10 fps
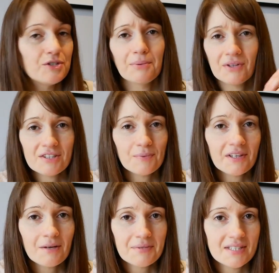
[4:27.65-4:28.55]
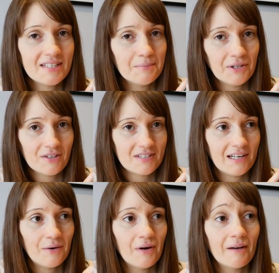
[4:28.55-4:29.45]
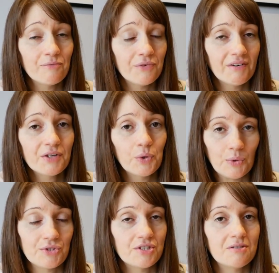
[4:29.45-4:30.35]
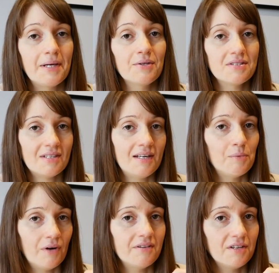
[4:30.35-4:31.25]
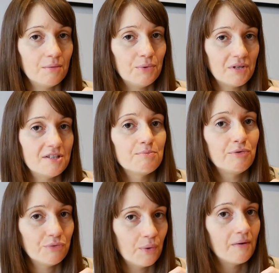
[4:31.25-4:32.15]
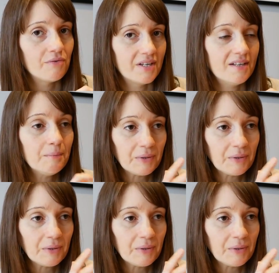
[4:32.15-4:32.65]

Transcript: To be honest, when it comes to TBRs now, I am very cautious about saying what I think a book is before I've read it,